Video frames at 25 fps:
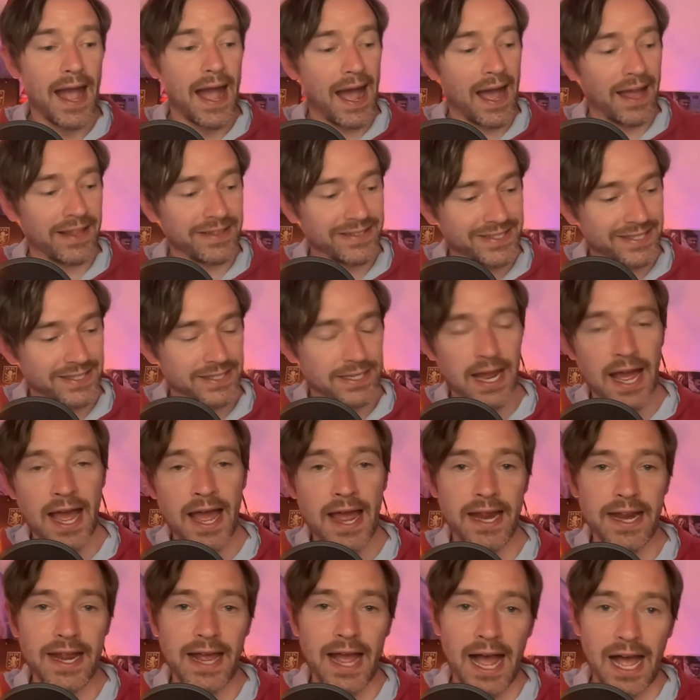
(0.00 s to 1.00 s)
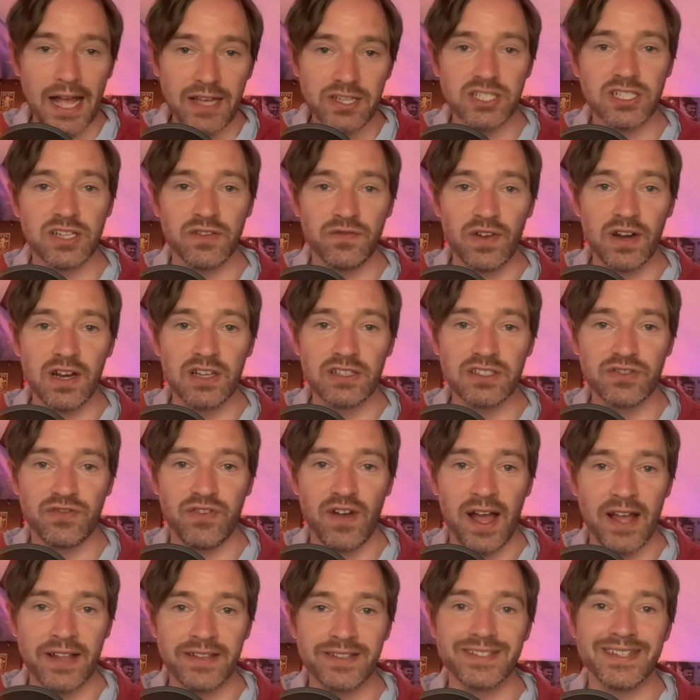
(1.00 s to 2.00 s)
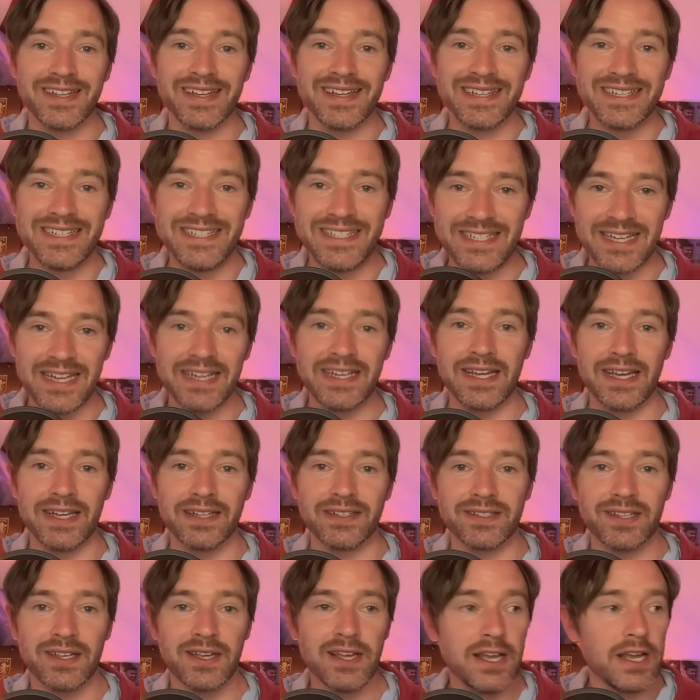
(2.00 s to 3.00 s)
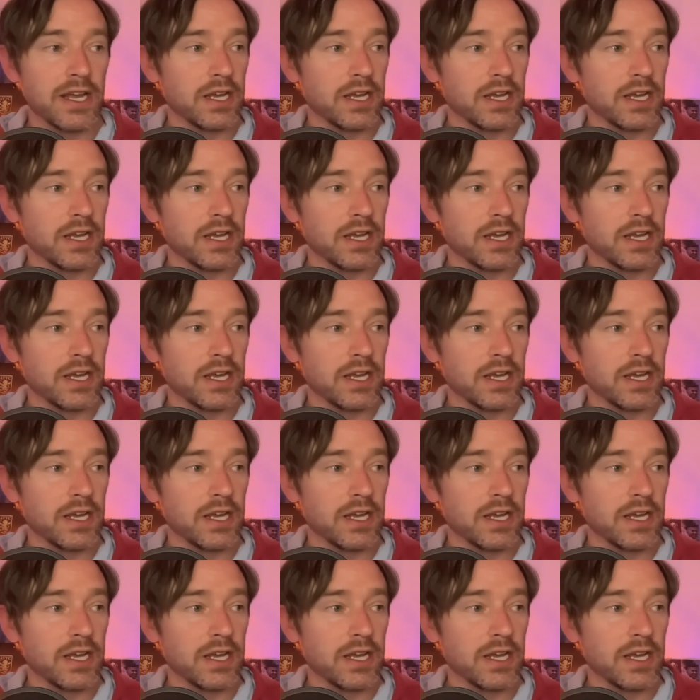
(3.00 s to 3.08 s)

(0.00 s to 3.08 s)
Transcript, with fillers: And today, Aston Villa's fans did it,